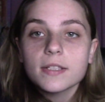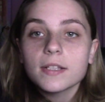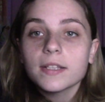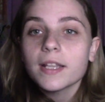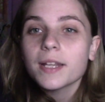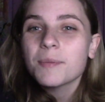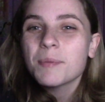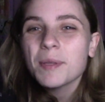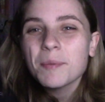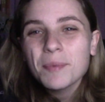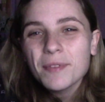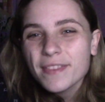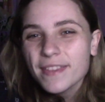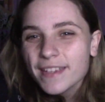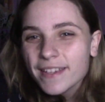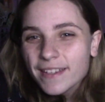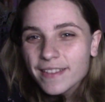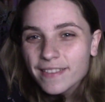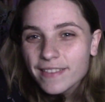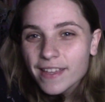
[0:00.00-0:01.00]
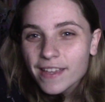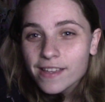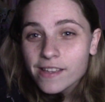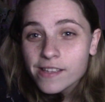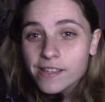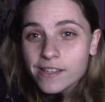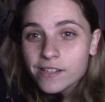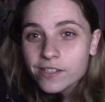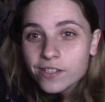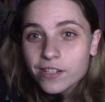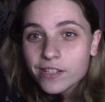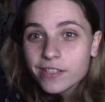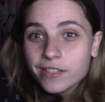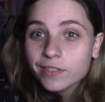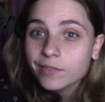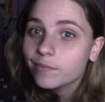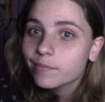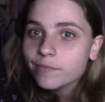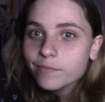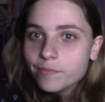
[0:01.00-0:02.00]
a lot of people think they can
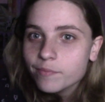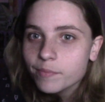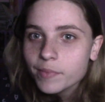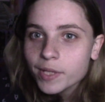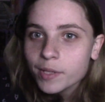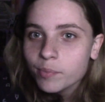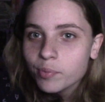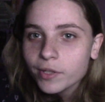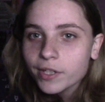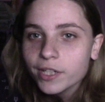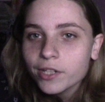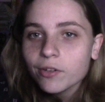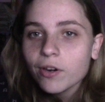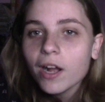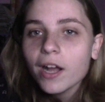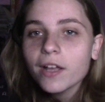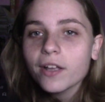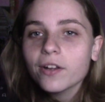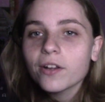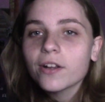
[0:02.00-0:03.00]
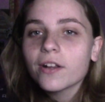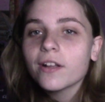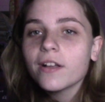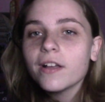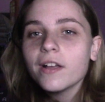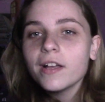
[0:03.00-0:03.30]
just be a pretty crier.